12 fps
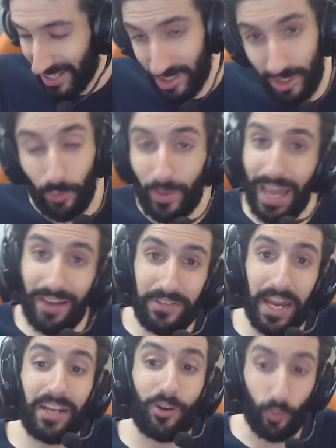so we haven't
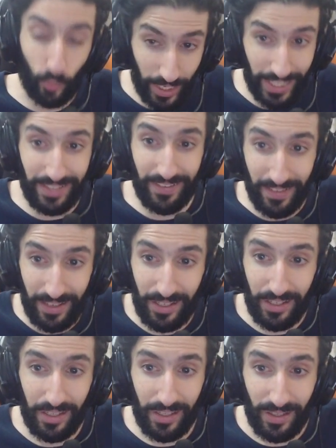had a raid
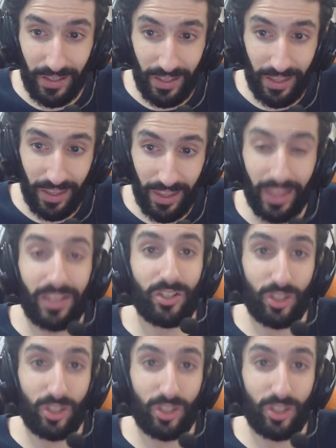in